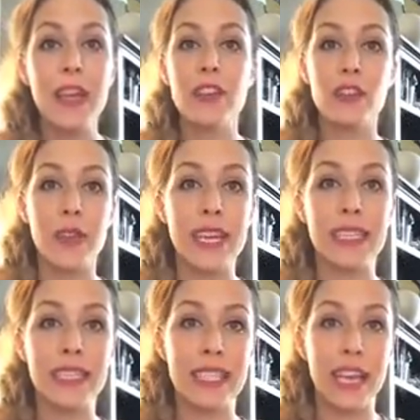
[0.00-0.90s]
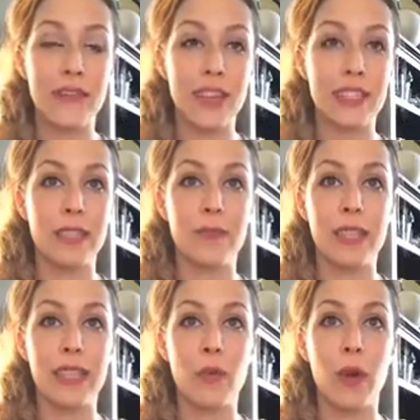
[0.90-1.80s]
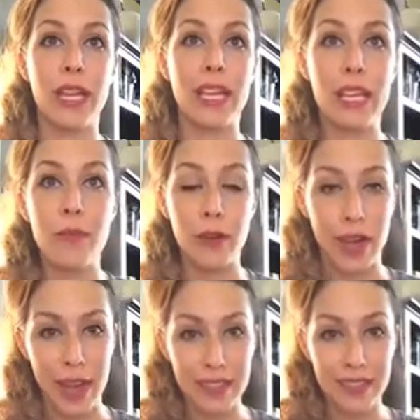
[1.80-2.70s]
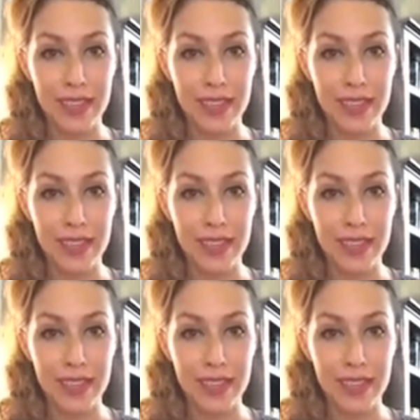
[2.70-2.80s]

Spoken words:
so they can decide if that's something they want to keep or not.